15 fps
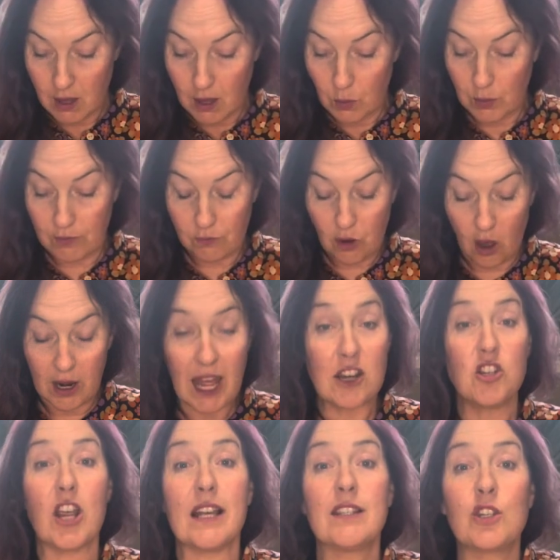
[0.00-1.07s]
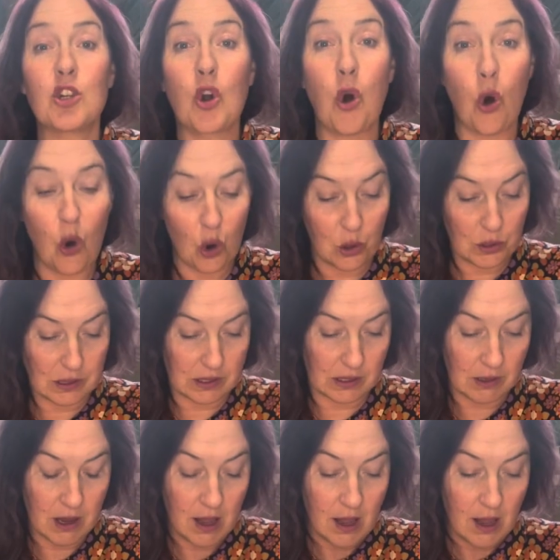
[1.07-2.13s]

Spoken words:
We've got a just cause.